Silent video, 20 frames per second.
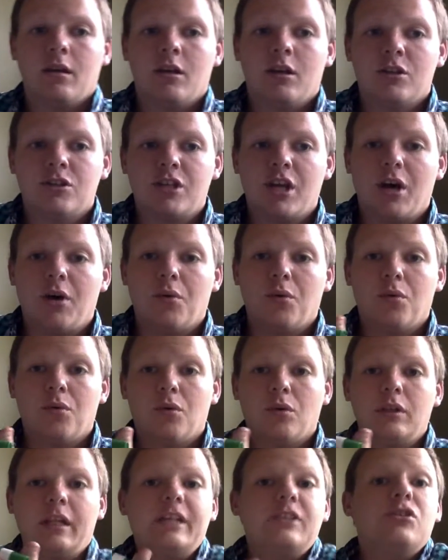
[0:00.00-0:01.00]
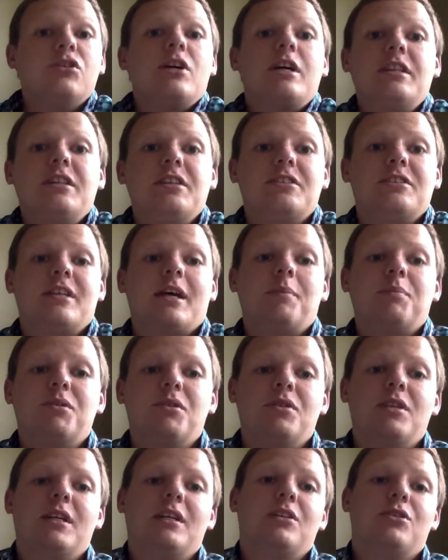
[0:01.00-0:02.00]
So let's look at the steps you
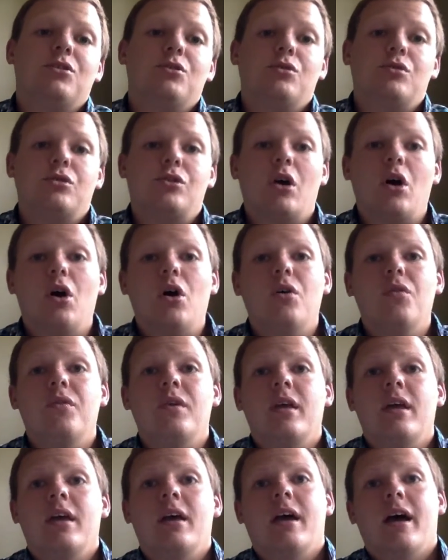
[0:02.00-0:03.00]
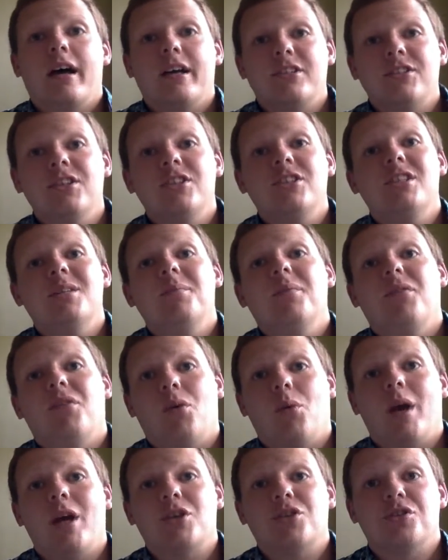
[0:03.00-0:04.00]
need to solve a system of
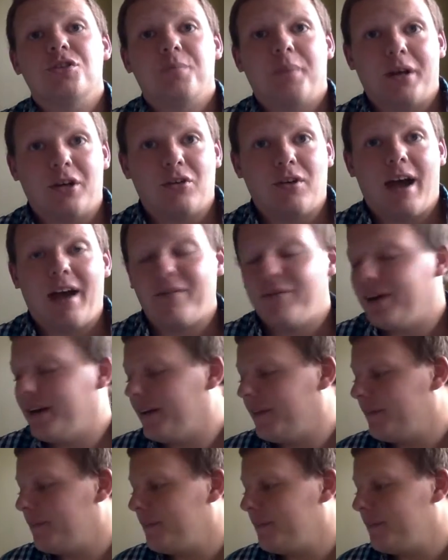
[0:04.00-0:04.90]
equations by graphing.